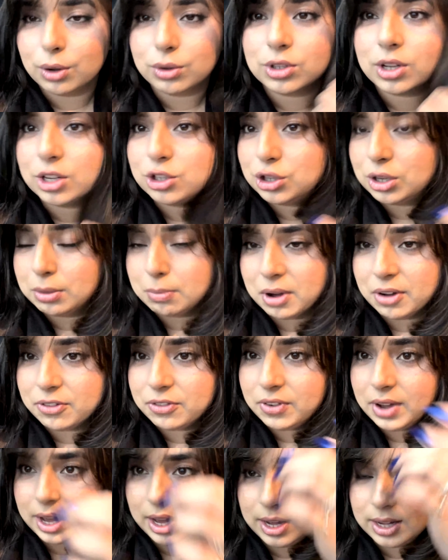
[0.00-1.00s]
touching my
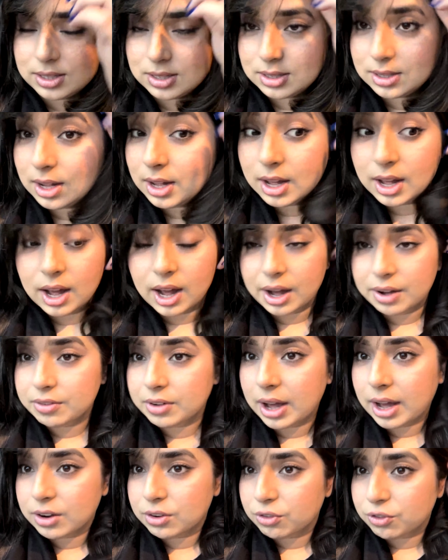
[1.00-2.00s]
face. I've
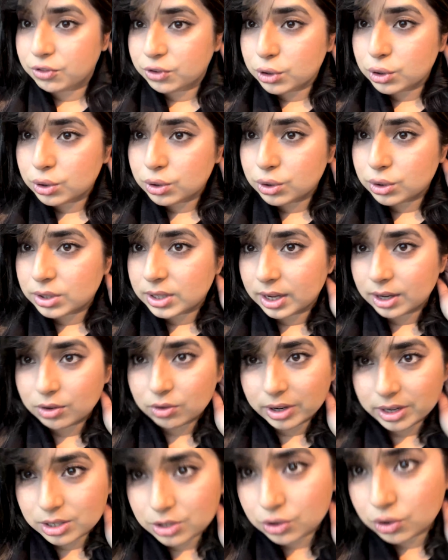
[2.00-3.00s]
had food at a
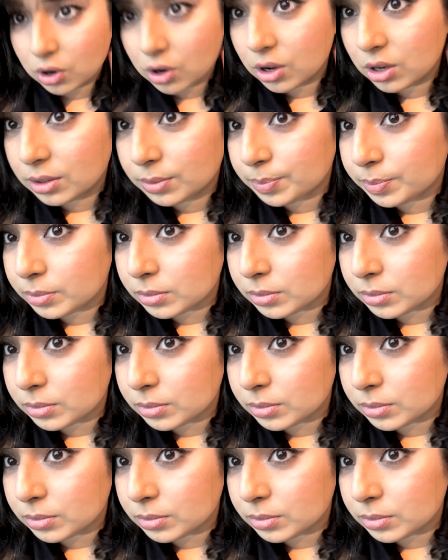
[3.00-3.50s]
restaurant,